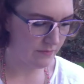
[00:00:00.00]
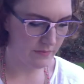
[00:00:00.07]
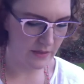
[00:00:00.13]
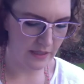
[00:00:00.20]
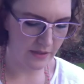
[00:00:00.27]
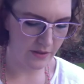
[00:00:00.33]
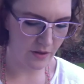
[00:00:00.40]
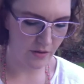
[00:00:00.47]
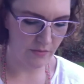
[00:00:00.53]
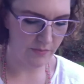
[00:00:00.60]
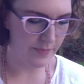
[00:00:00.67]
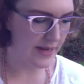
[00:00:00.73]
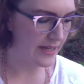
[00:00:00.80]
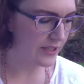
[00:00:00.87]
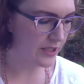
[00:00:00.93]
there's no
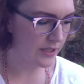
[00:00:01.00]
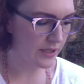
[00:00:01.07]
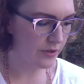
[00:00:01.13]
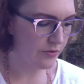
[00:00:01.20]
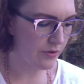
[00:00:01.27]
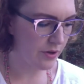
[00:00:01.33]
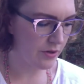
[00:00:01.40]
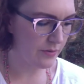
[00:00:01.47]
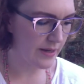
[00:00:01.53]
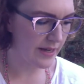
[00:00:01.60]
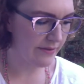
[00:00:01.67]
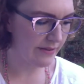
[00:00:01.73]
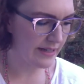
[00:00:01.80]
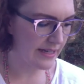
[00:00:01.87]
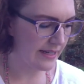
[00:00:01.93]
packaging to throw
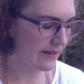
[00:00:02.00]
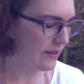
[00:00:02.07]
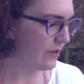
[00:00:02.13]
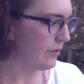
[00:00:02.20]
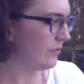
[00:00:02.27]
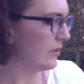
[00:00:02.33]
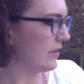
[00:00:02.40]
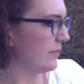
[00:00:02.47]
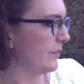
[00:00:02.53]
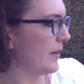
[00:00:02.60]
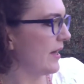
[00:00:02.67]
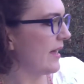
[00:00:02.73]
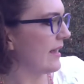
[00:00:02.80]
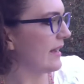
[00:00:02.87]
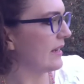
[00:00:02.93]
away really, you just
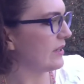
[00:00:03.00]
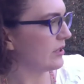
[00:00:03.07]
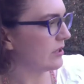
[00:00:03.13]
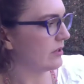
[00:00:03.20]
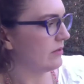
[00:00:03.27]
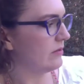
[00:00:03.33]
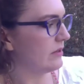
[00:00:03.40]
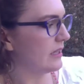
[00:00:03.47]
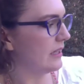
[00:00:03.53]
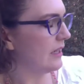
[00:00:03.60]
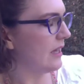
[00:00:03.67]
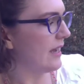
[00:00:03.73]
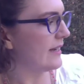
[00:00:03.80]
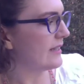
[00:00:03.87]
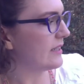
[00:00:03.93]
buy each
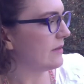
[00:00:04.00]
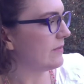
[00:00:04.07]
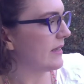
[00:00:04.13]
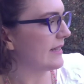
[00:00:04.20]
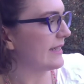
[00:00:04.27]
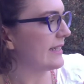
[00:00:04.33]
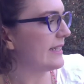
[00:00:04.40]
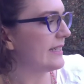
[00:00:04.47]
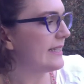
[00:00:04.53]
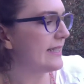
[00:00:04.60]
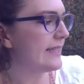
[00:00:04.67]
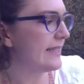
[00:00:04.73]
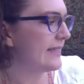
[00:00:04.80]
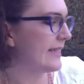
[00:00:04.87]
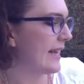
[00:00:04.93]
little item as it
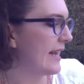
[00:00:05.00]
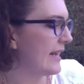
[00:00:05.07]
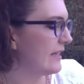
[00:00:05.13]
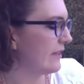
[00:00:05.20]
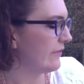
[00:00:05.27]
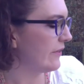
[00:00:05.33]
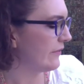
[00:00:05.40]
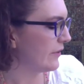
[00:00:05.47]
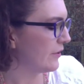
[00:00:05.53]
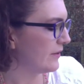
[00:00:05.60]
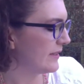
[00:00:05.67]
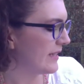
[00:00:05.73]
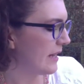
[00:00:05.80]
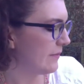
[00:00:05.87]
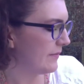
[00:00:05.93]
is, and if you've
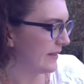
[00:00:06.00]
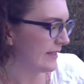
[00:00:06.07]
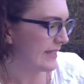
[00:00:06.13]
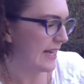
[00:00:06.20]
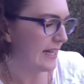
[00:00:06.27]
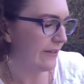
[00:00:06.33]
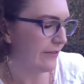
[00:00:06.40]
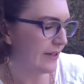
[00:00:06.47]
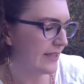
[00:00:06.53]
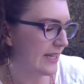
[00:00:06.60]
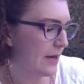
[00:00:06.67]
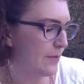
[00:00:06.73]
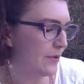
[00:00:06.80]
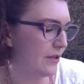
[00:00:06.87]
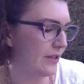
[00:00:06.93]
used up this colour for
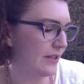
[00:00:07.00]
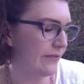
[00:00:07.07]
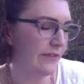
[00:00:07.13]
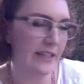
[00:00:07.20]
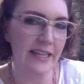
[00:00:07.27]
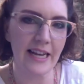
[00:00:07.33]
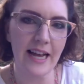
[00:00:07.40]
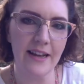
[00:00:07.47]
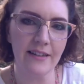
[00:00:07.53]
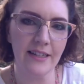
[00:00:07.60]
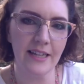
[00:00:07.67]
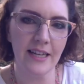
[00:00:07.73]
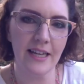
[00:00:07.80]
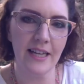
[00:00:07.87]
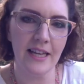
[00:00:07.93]
example, you just flick it out
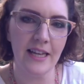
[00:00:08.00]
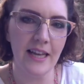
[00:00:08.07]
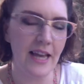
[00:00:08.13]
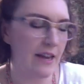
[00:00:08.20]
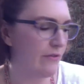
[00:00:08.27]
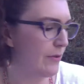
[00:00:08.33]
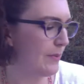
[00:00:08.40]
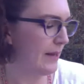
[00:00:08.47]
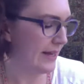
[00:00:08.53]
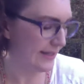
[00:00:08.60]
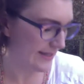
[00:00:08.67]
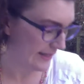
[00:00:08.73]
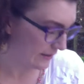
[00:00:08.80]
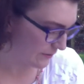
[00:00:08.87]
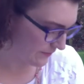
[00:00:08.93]
and
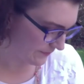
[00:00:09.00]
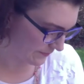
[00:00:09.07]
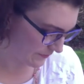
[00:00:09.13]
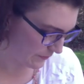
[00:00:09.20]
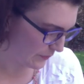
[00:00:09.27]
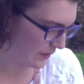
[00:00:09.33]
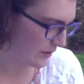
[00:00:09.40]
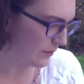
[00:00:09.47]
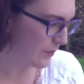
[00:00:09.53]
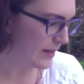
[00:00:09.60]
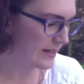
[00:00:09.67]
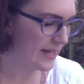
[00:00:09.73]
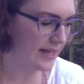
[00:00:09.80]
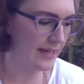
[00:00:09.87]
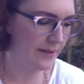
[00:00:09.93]
replace it with
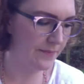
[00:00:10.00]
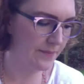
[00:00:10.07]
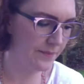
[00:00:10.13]
one colour.